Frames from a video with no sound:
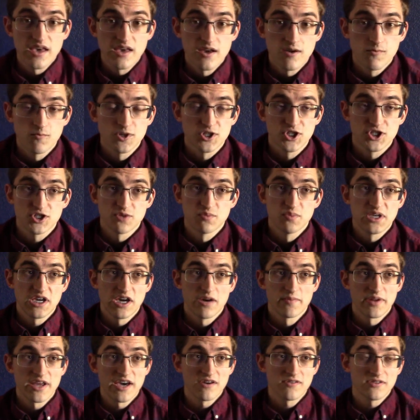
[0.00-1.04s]
which should be
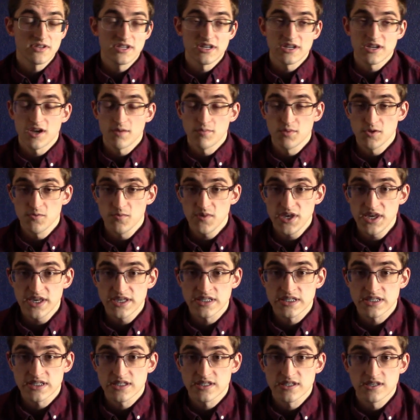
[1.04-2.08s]
coming out in a couple of
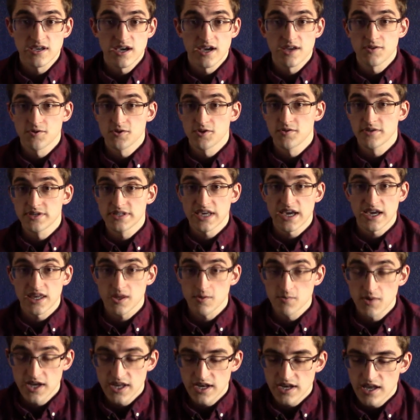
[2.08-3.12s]
weeks. I don't know
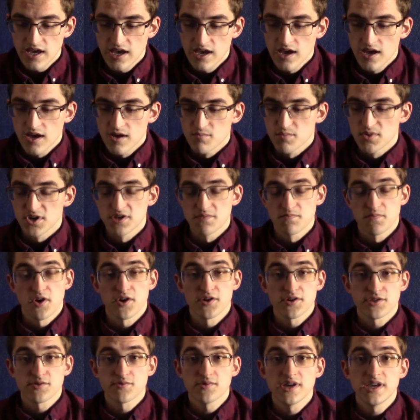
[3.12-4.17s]
exactly when, but
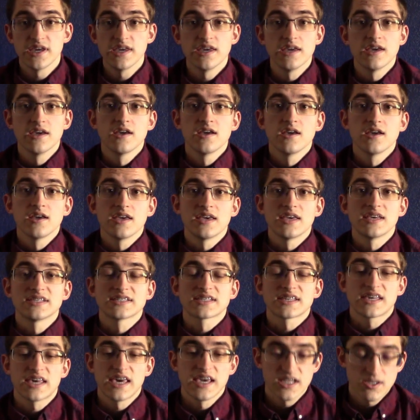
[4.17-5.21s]
part 3
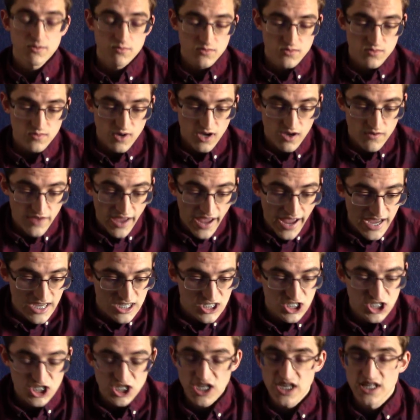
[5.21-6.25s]
is Kingdom of
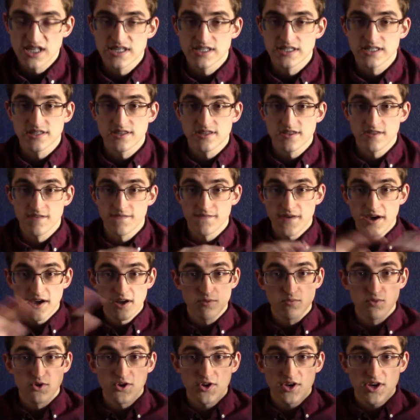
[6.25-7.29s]
Ash. It is the
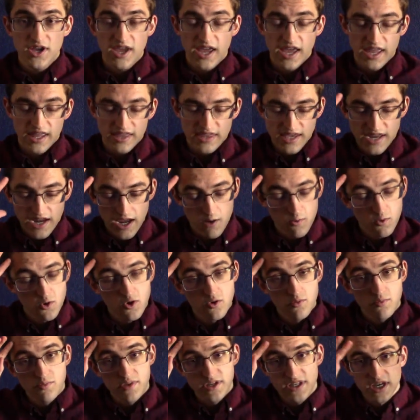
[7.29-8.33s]
final book, and then I
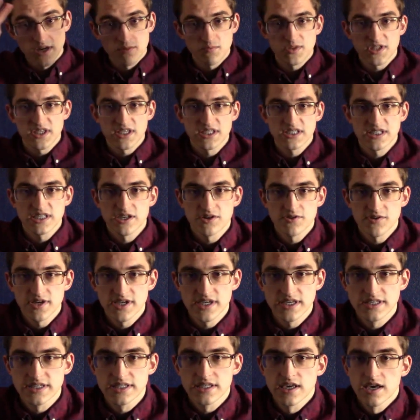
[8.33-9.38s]
will be done with this
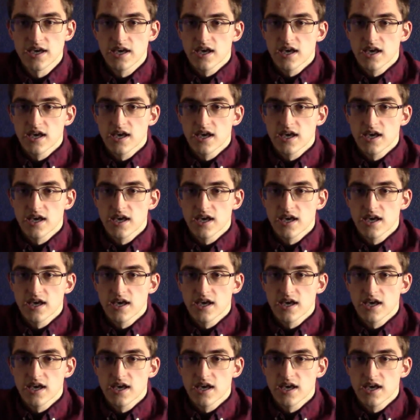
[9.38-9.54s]
series.